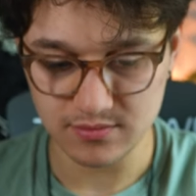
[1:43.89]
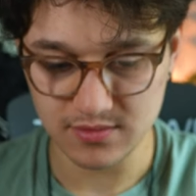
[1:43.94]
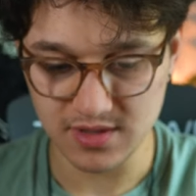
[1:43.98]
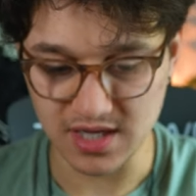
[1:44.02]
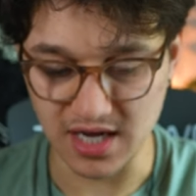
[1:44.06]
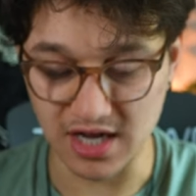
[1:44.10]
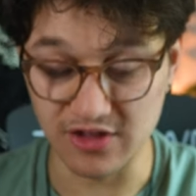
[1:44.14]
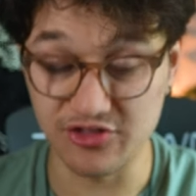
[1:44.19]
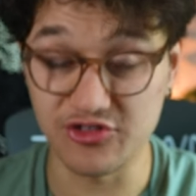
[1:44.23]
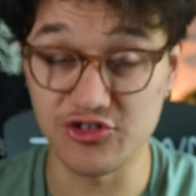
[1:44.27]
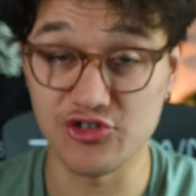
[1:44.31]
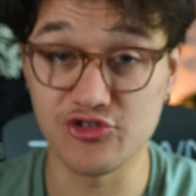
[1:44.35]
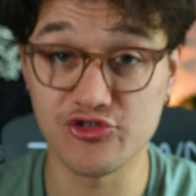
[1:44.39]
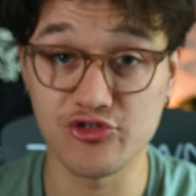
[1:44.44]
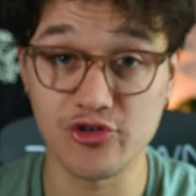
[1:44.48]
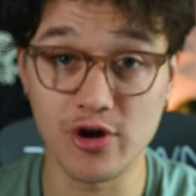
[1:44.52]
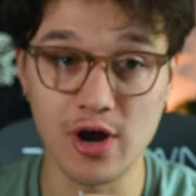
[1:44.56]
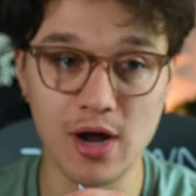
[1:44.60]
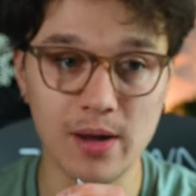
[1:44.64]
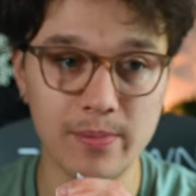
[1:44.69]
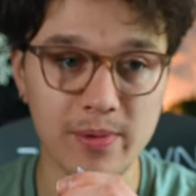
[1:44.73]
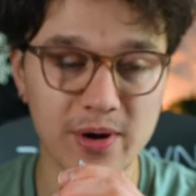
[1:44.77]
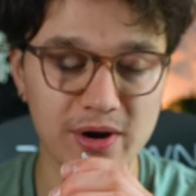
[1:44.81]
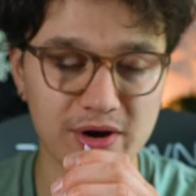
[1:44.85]
Got the
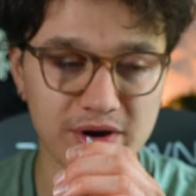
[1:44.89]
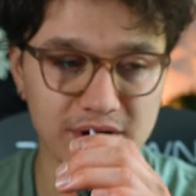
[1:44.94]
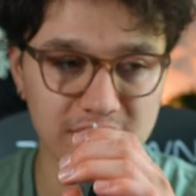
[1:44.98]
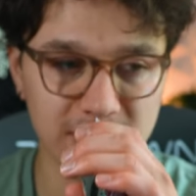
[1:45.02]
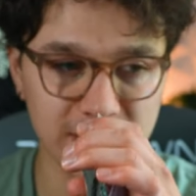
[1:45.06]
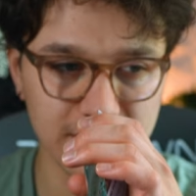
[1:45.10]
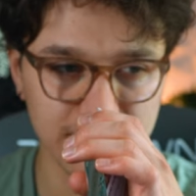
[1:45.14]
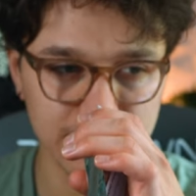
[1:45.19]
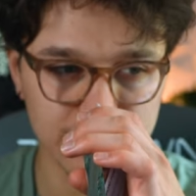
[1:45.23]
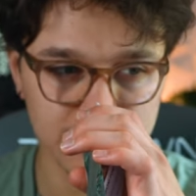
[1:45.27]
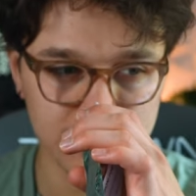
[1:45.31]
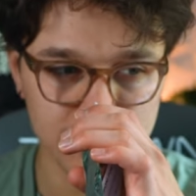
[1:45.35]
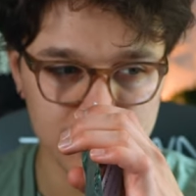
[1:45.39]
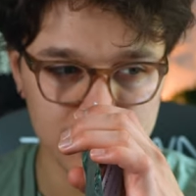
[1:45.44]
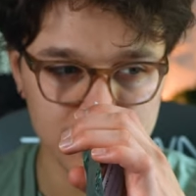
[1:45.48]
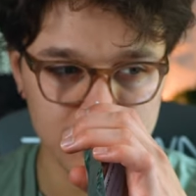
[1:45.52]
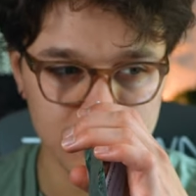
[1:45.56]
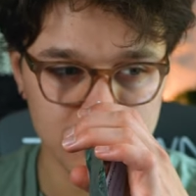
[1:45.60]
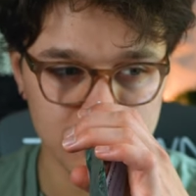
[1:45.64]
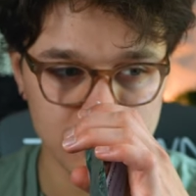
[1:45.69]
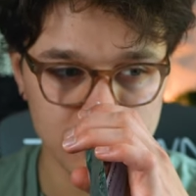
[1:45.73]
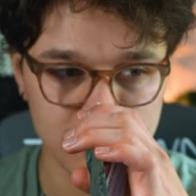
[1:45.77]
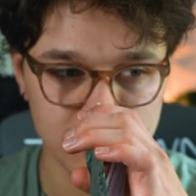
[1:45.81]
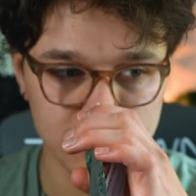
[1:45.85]
strawberry
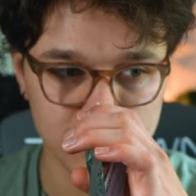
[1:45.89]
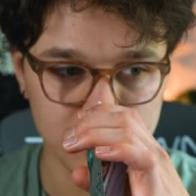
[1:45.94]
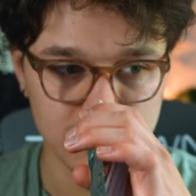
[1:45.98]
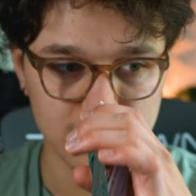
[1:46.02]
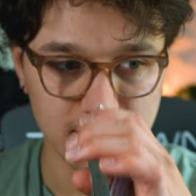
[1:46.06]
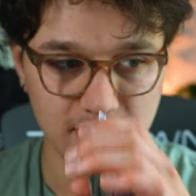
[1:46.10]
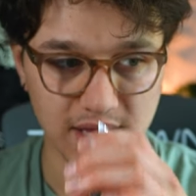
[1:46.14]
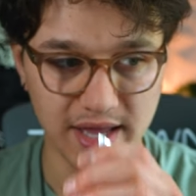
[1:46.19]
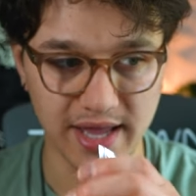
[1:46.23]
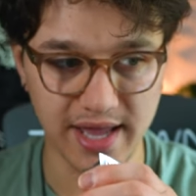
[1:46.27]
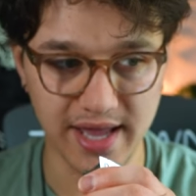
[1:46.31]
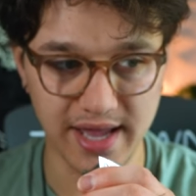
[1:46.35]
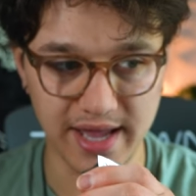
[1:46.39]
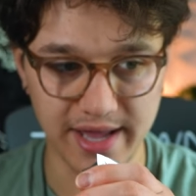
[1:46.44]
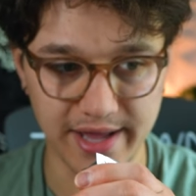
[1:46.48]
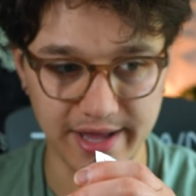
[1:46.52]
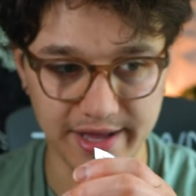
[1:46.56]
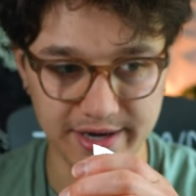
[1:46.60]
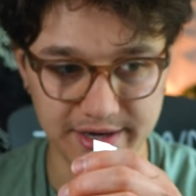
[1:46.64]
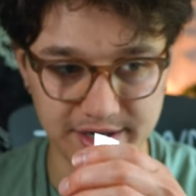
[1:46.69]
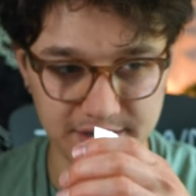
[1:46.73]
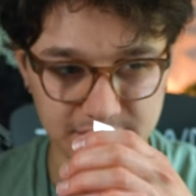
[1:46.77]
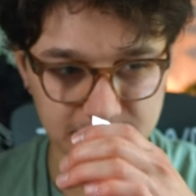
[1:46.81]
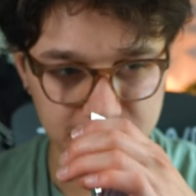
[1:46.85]

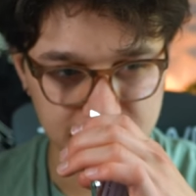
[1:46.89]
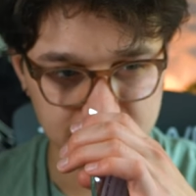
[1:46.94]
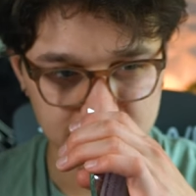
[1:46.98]
and